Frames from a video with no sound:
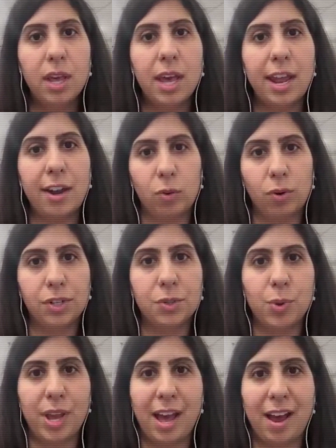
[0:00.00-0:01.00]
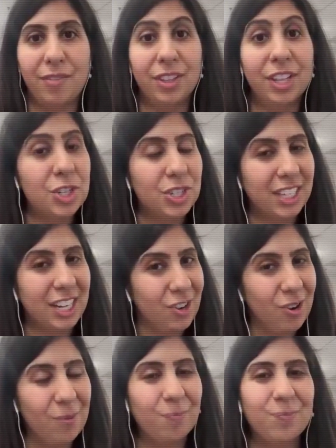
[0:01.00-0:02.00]
and of course we have
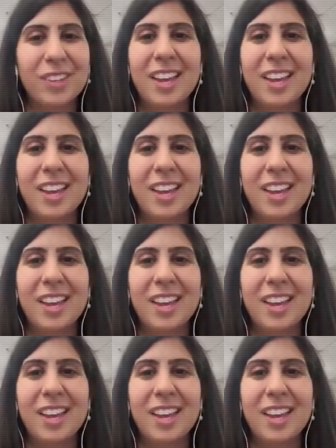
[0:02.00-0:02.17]
legislature.